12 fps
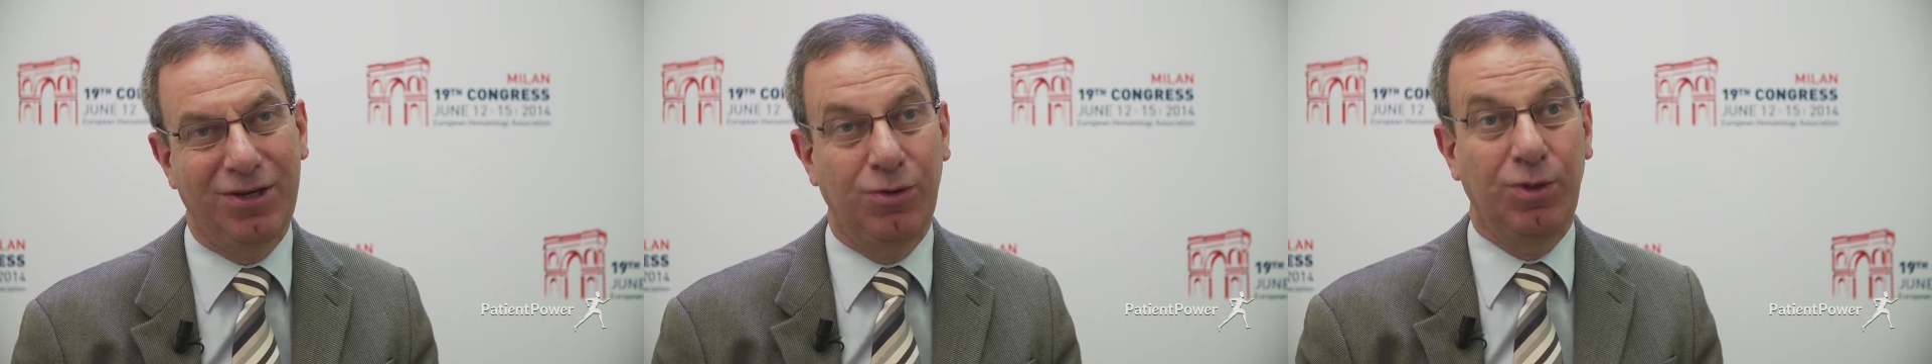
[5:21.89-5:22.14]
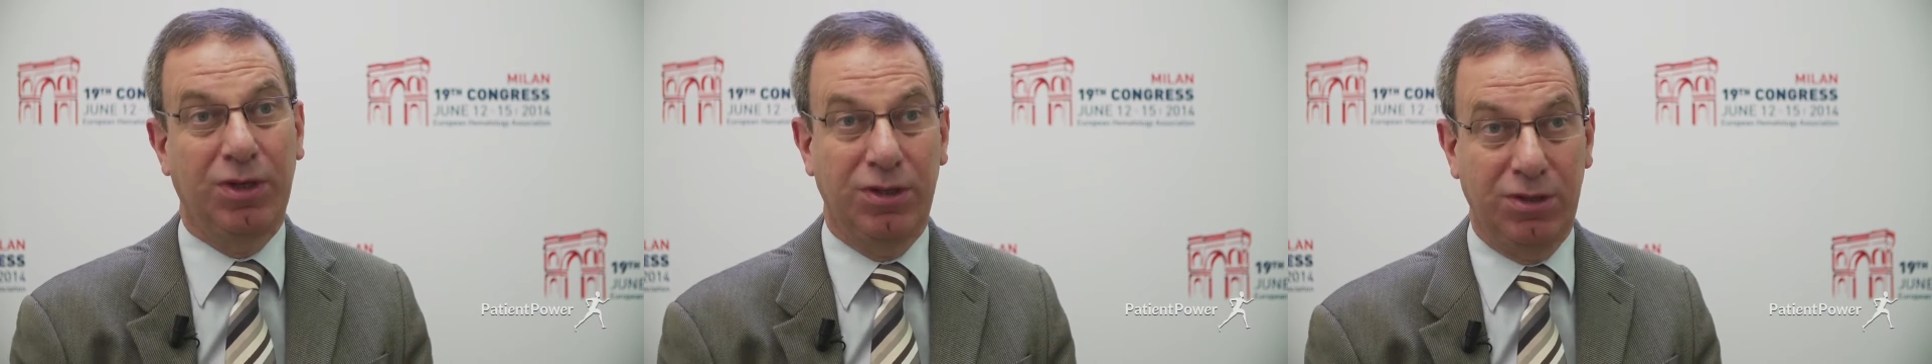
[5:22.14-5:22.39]

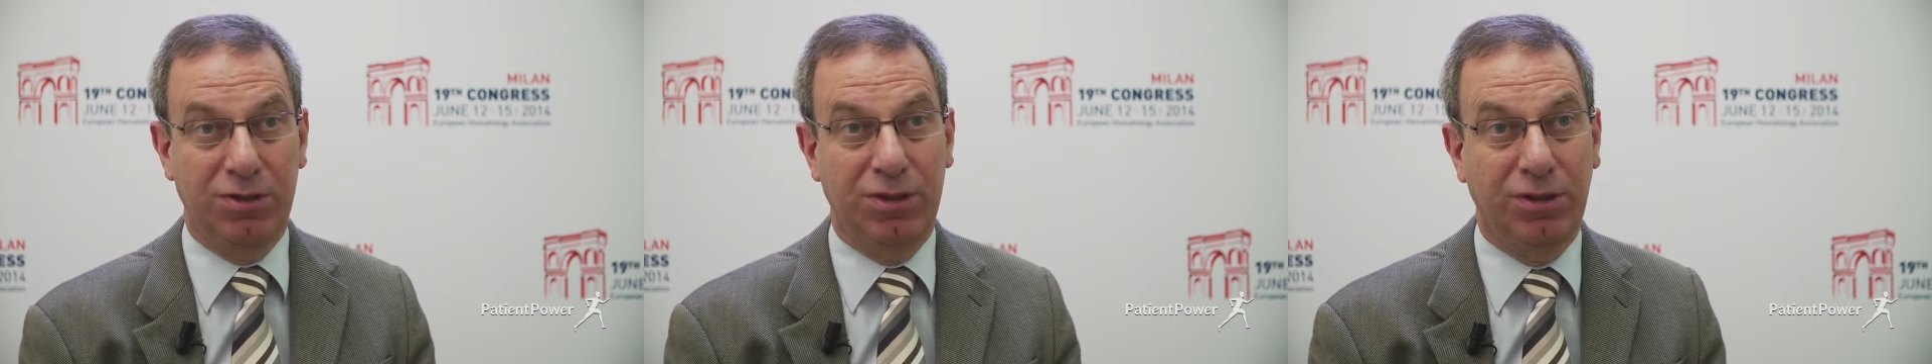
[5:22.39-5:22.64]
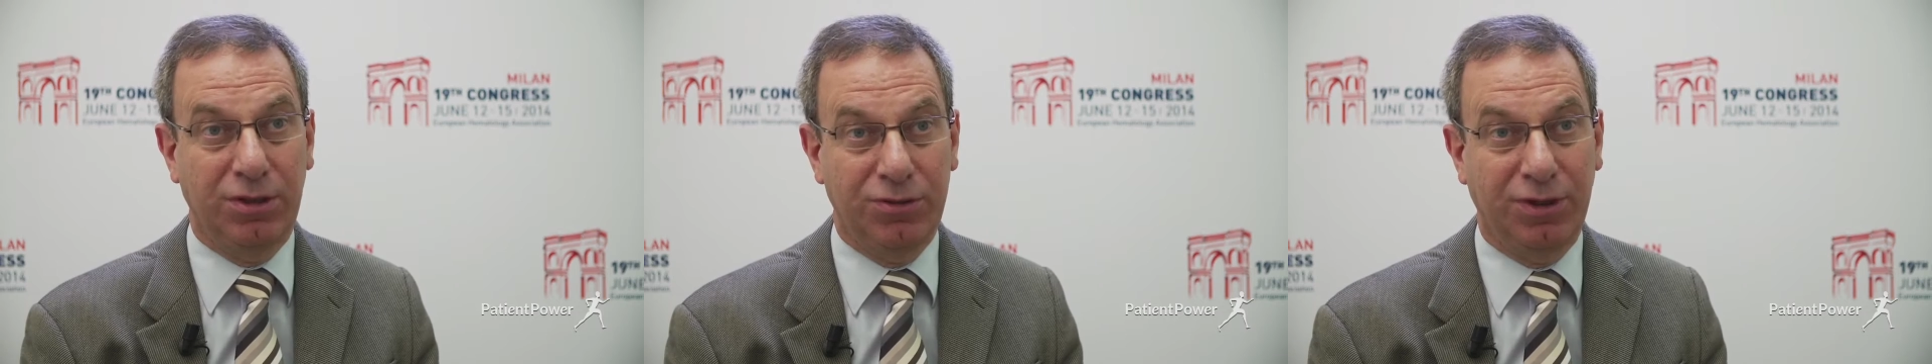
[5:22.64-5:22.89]
we can use
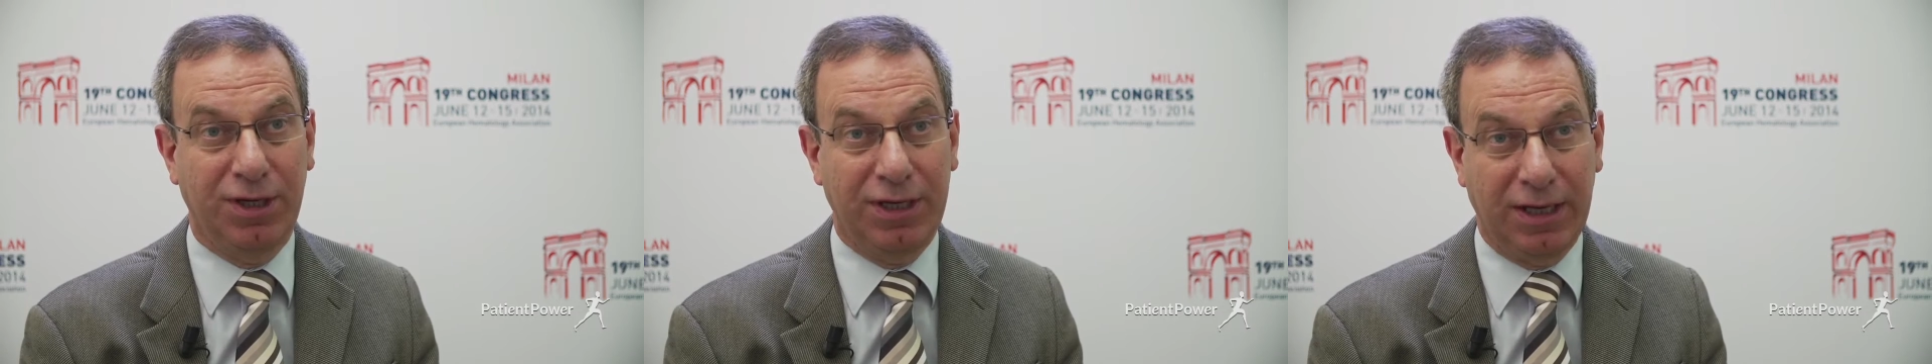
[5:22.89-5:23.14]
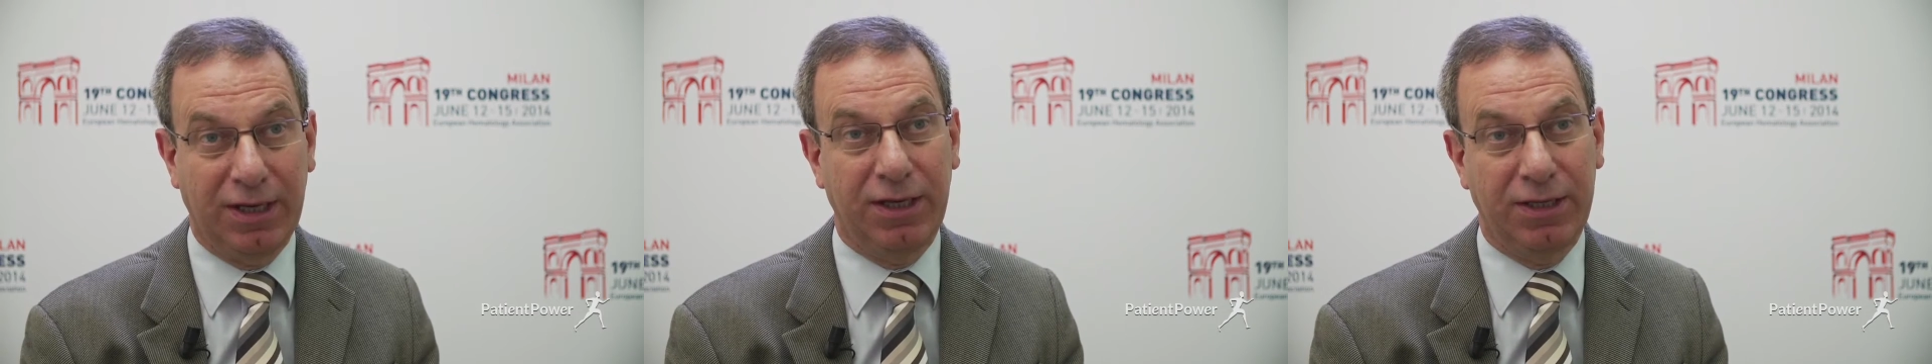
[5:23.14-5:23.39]
the other drug
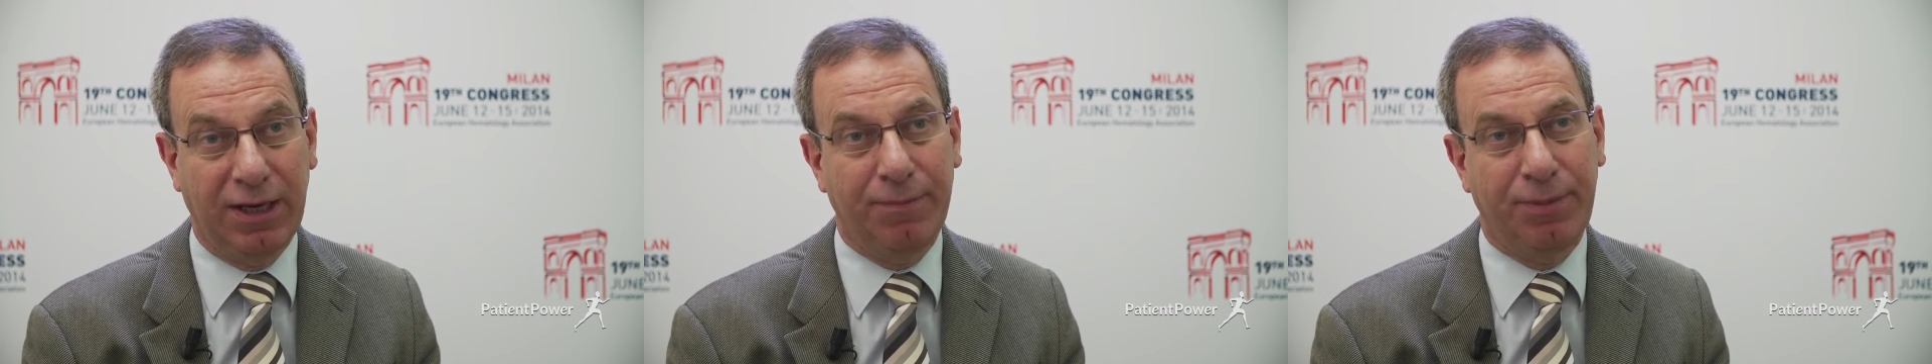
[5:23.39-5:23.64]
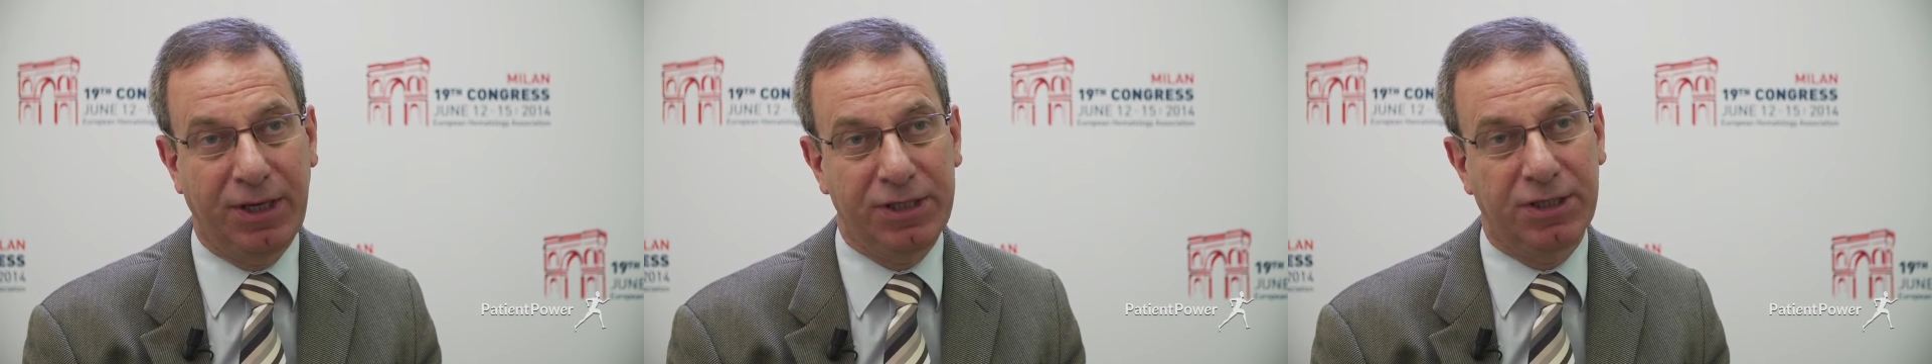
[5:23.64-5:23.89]
in that
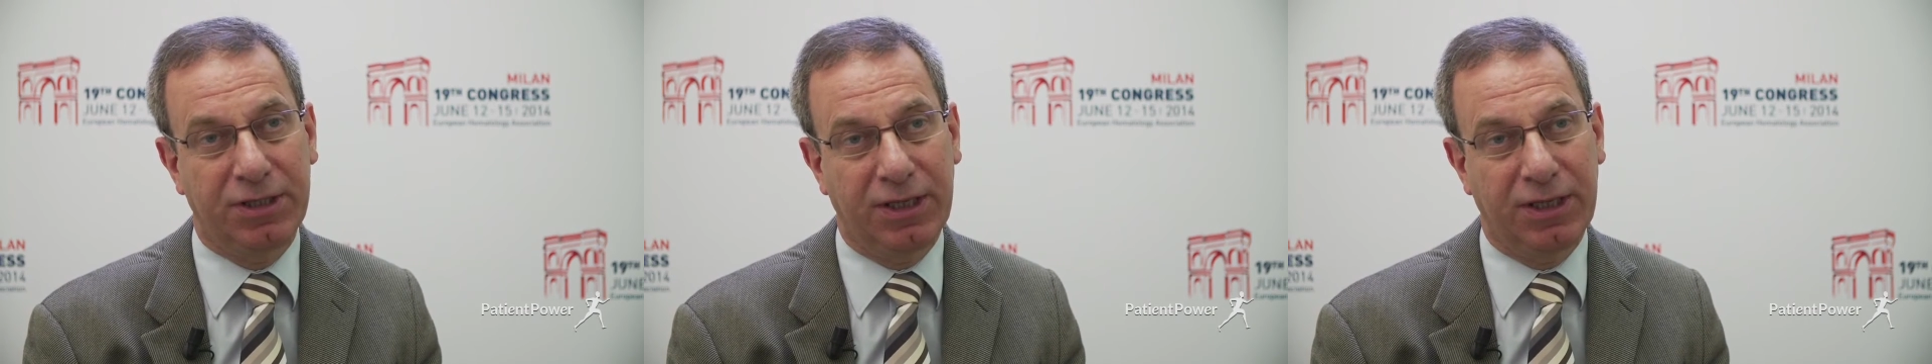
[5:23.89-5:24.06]
patient,